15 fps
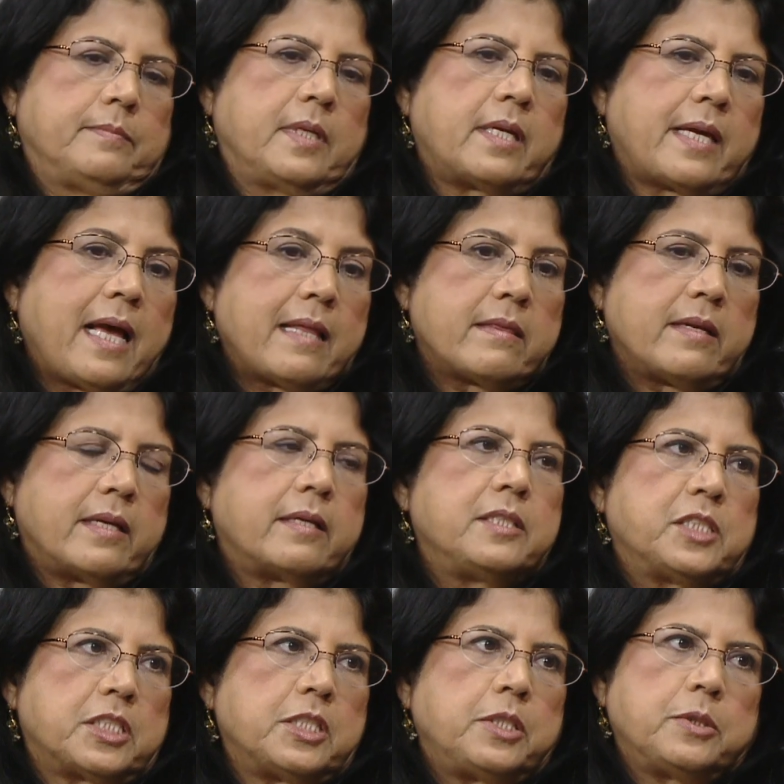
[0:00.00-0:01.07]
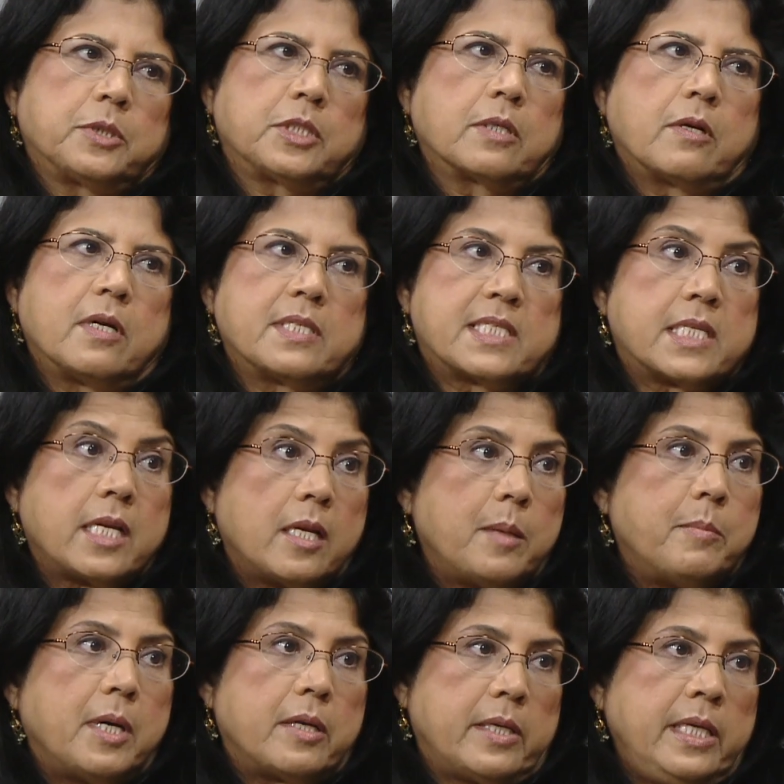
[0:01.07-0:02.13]
Catholic institution called Stella
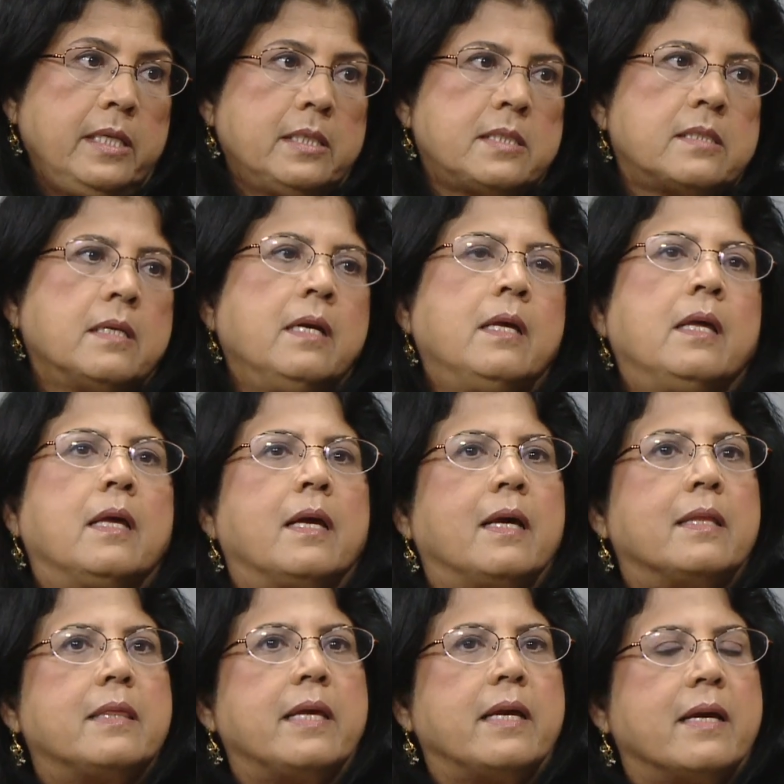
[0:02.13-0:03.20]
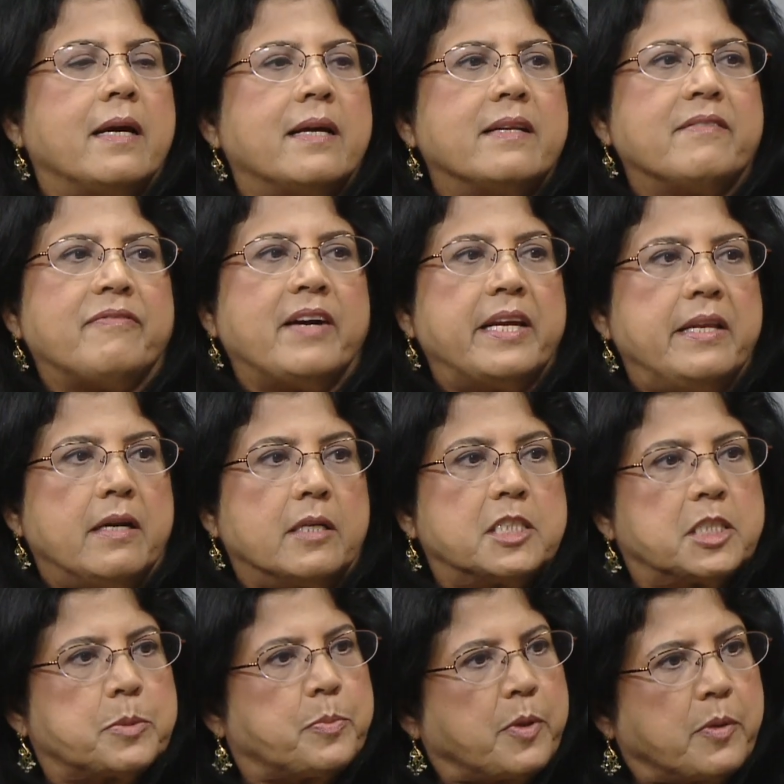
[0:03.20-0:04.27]
Maris, and they had a fine
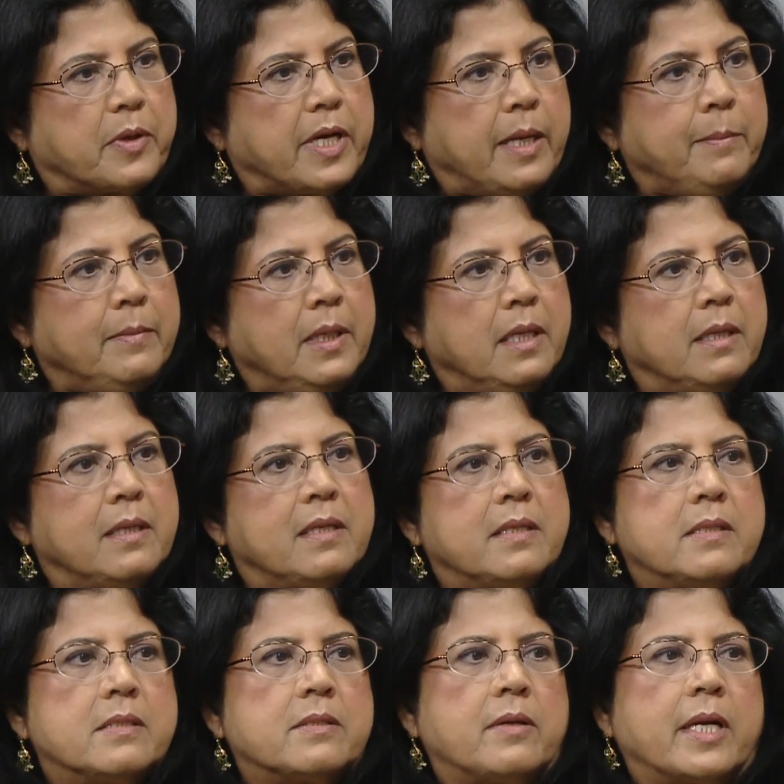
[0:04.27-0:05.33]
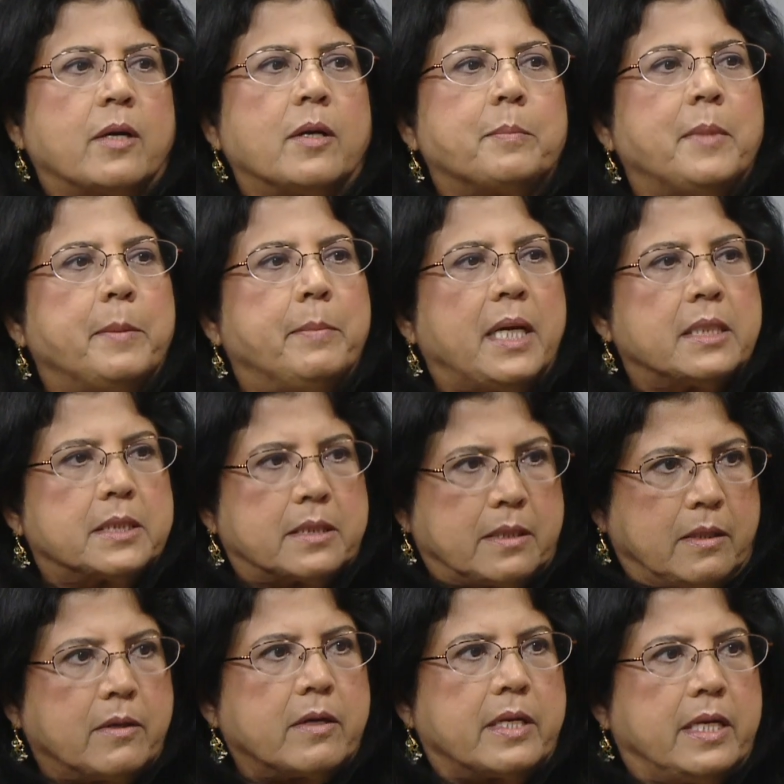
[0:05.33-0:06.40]
arts program. So I got my
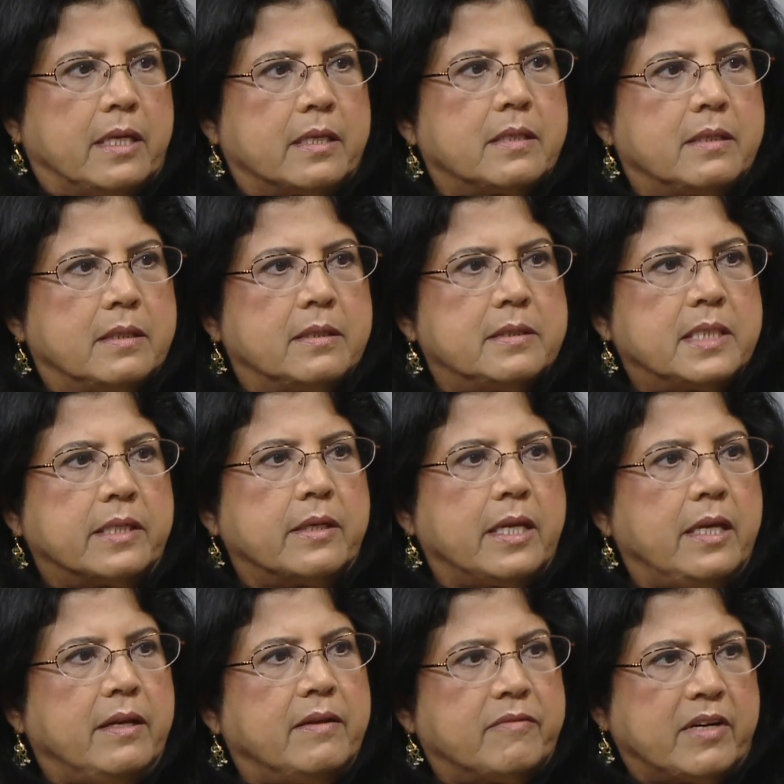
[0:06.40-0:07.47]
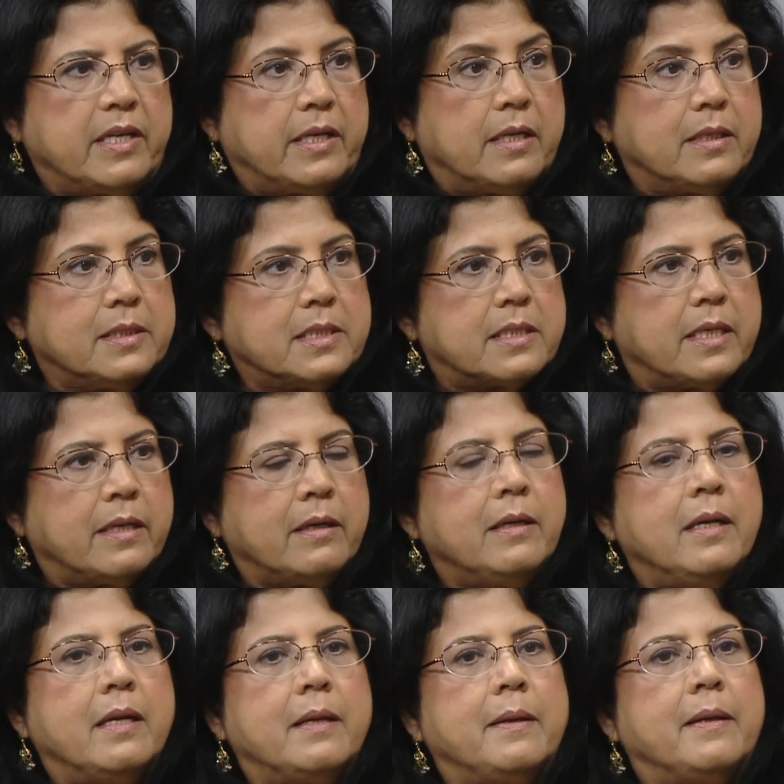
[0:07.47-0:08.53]
baccalaureate degree in fine arts there,
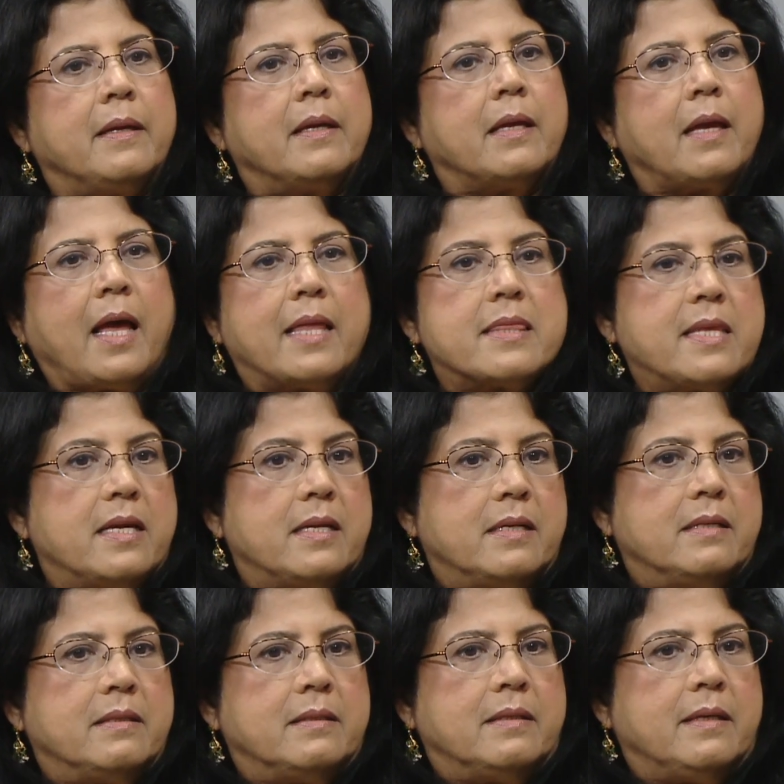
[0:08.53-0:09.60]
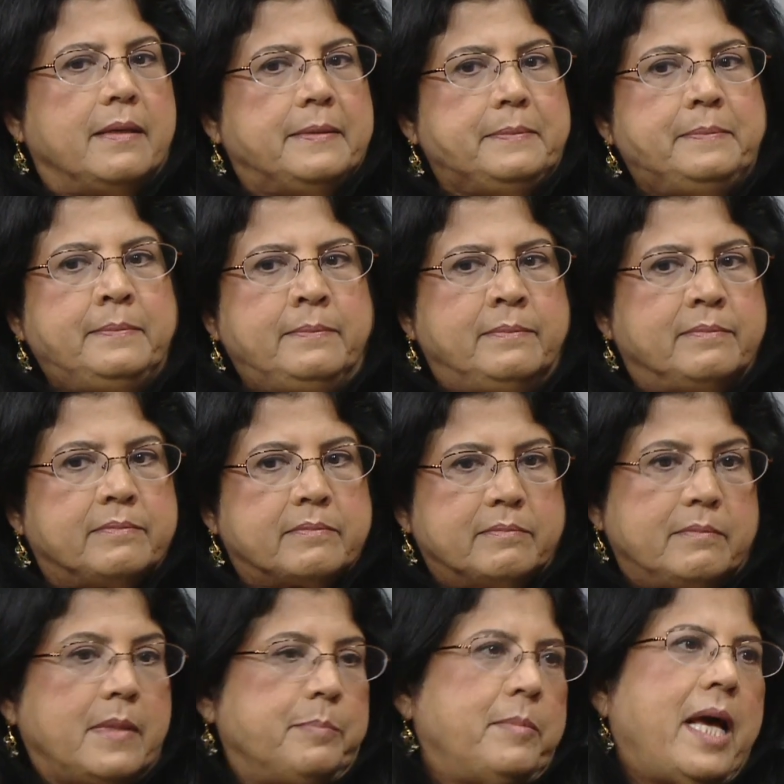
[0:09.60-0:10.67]
and then
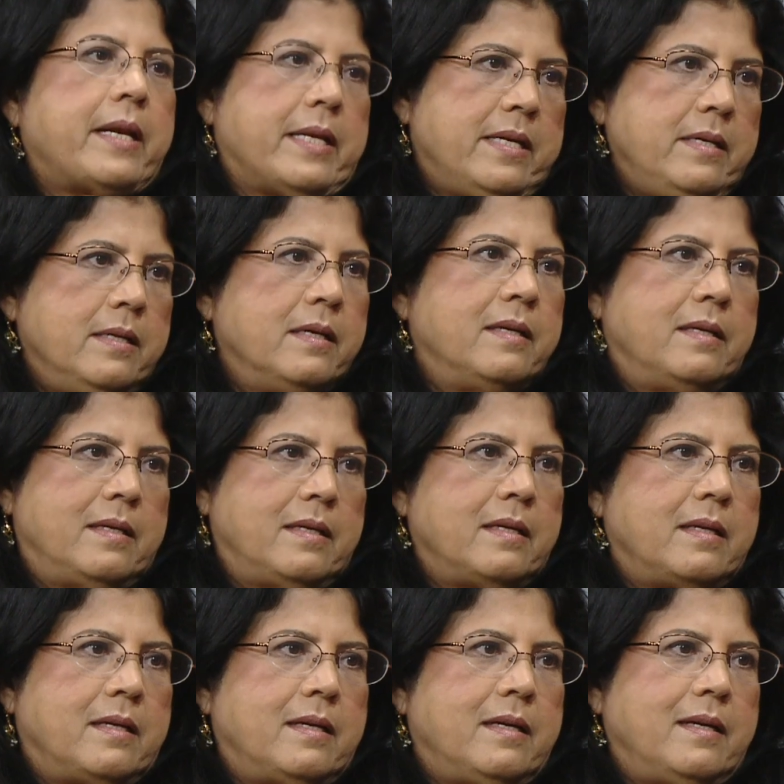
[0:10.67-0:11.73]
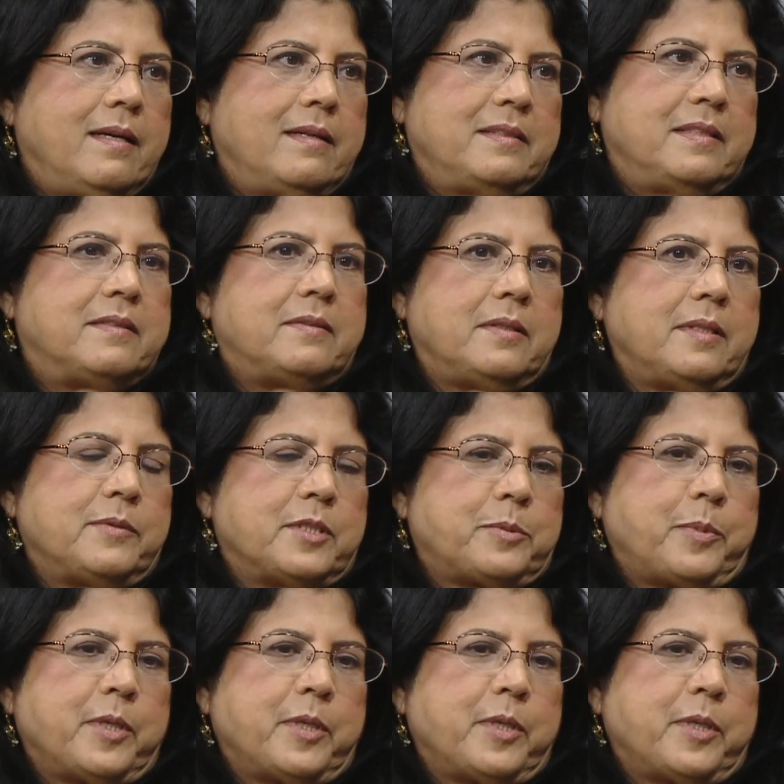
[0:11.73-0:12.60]
married, and I was